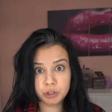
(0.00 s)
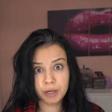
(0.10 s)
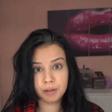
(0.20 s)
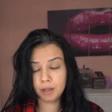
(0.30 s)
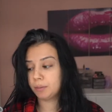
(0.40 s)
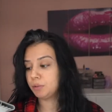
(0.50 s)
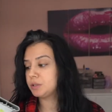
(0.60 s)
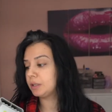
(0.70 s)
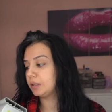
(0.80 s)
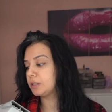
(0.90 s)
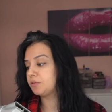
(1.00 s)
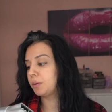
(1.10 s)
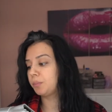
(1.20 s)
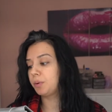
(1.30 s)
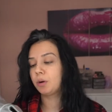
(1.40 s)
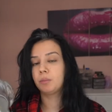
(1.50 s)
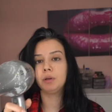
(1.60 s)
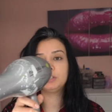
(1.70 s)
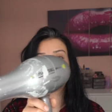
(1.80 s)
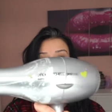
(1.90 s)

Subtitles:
dryer that I'm using is from Paul Mitchell.